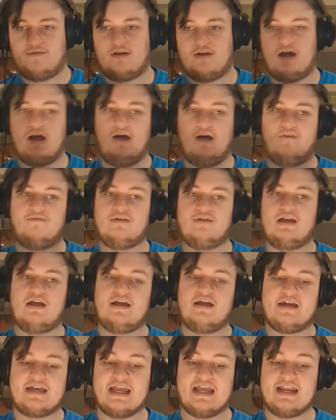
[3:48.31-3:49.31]
of
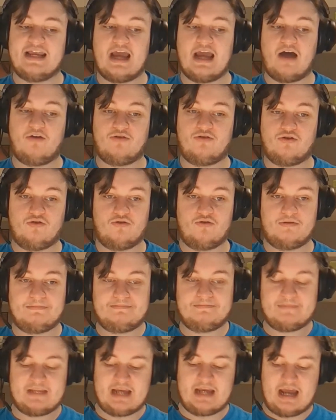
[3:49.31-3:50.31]
getting out your
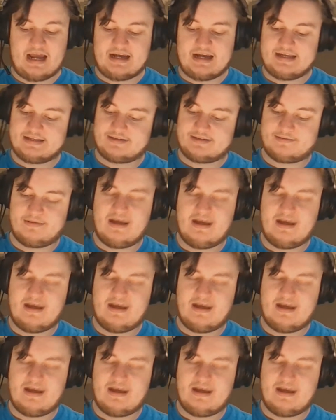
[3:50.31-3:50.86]
guys.